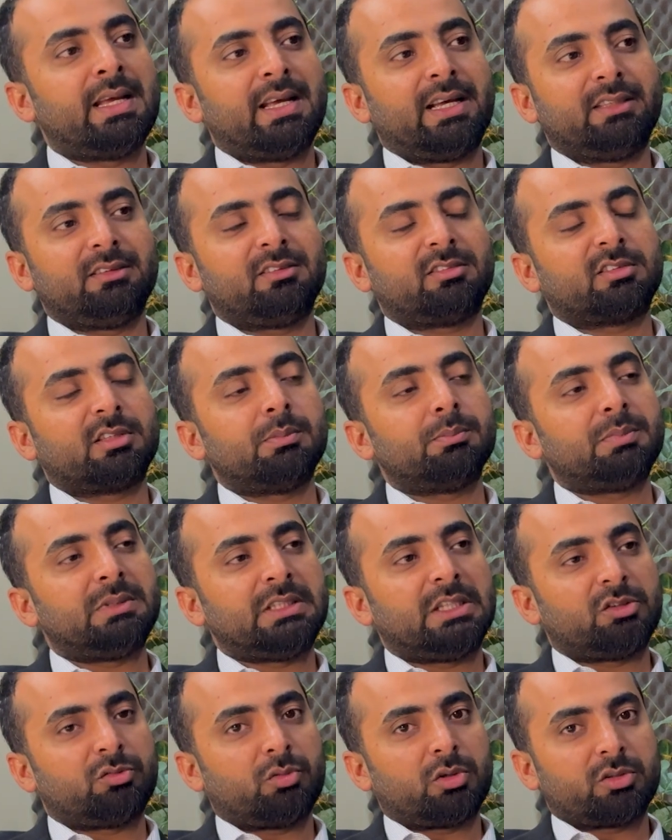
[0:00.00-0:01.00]
and this company
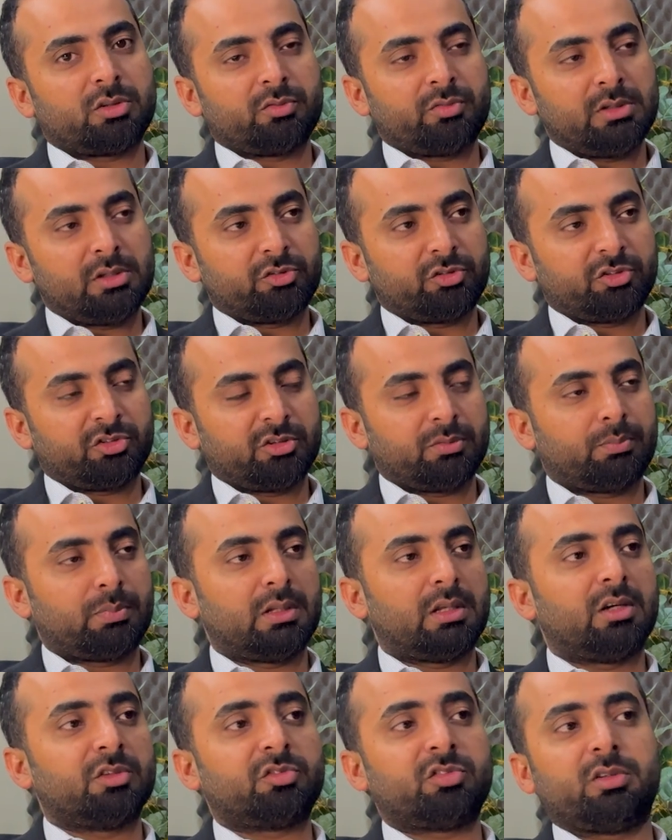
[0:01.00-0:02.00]
has water filtration
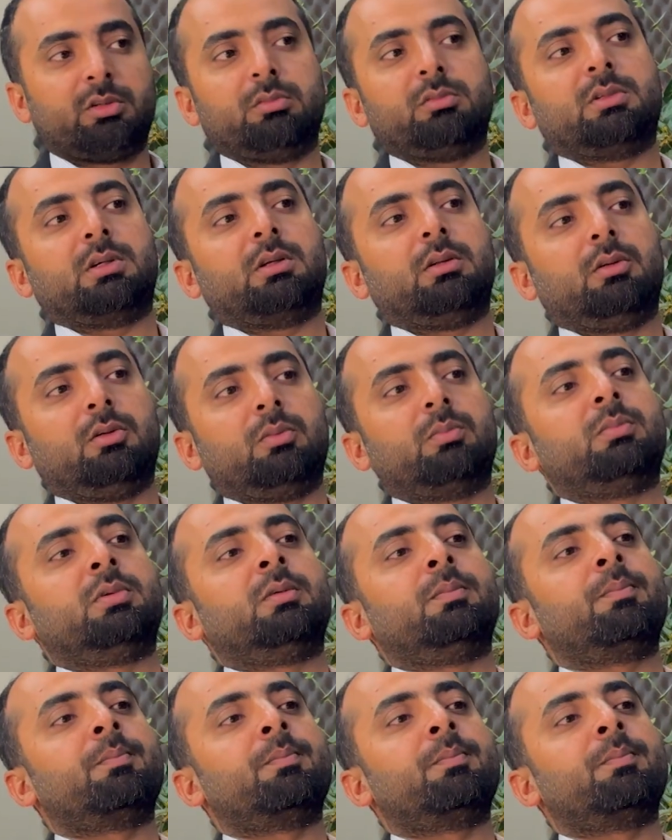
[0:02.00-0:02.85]
plants around the globe.